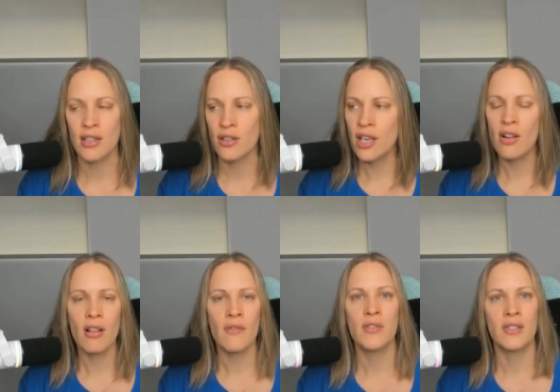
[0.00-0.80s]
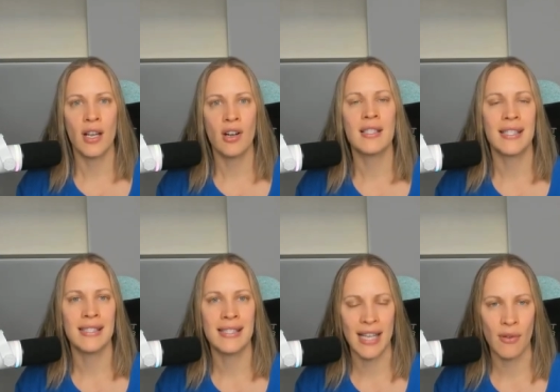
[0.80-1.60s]
Look at all of those dental
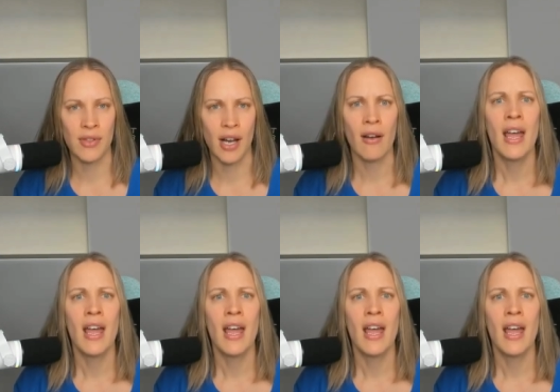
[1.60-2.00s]
assistants out there.